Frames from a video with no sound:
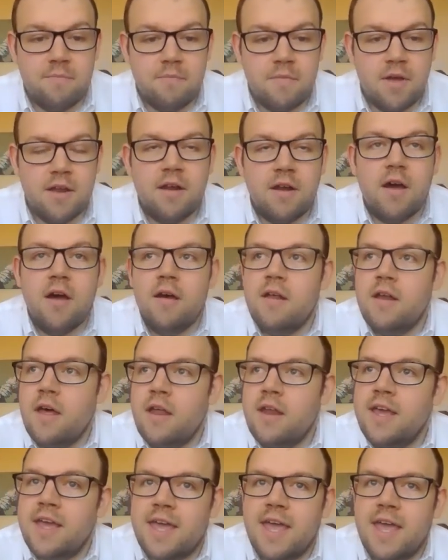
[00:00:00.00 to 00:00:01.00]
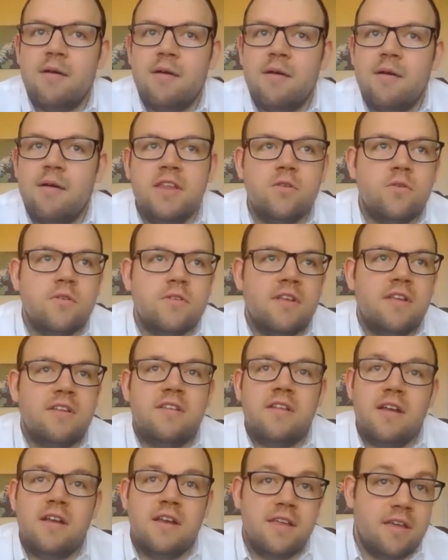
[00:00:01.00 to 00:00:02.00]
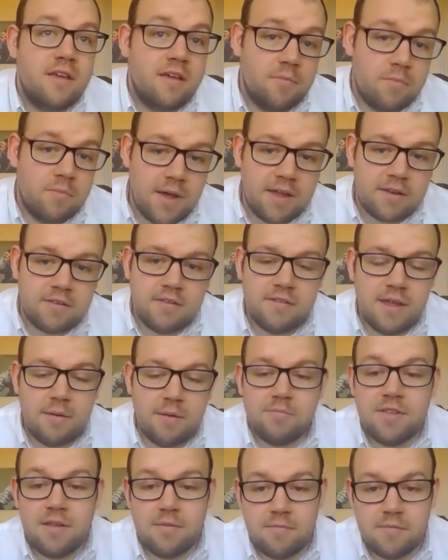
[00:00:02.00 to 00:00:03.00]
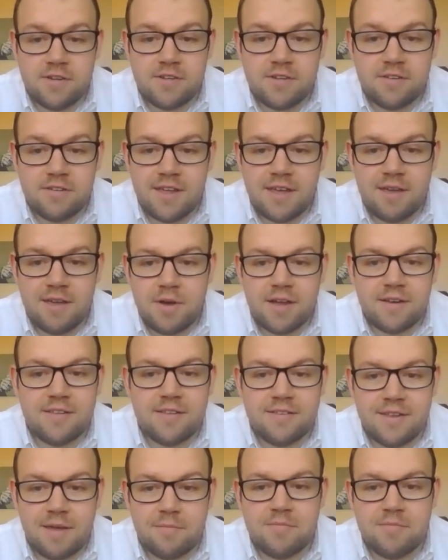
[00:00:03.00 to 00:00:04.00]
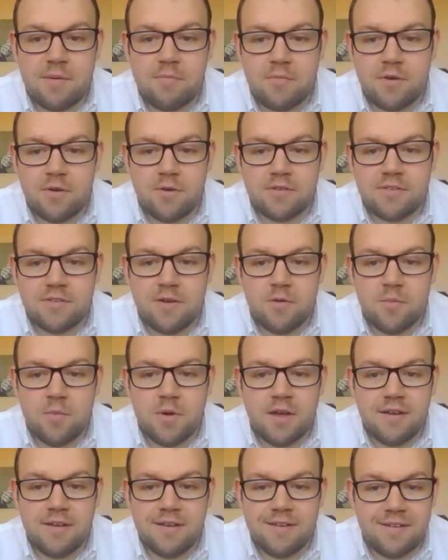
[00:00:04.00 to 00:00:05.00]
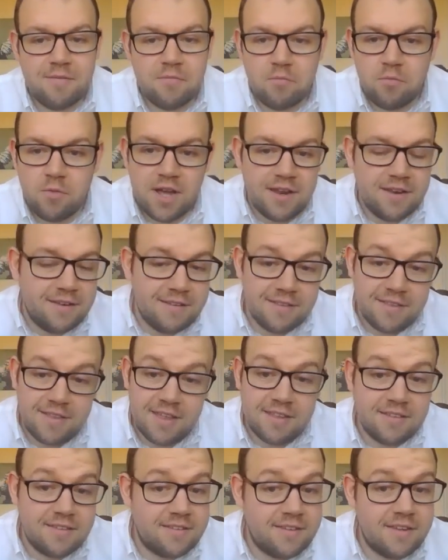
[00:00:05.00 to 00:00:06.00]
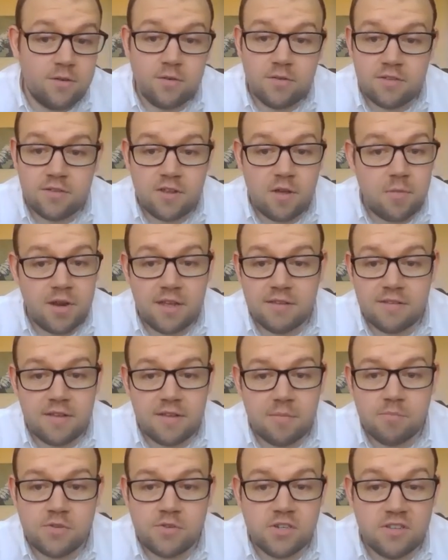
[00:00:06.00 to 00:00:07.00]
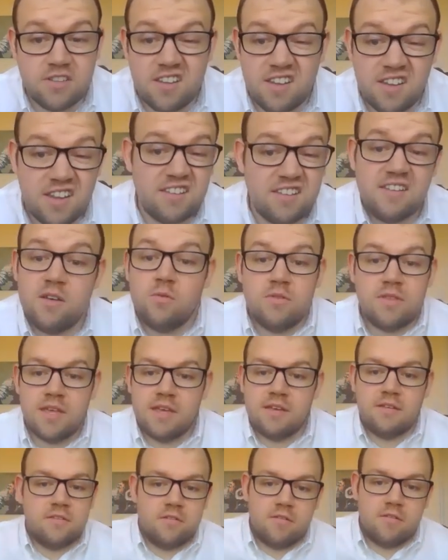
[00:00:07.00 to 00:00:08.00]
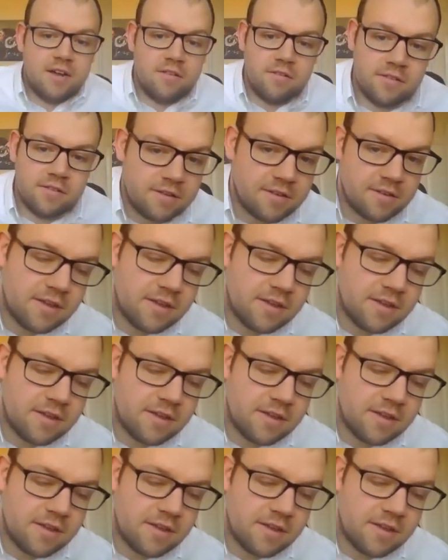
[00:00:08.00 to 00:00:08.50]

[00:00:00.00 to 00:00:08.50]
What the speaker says: And it can be done, certainly back to September, as you say, back to September and October, when there's still so many assumptions and there's still things around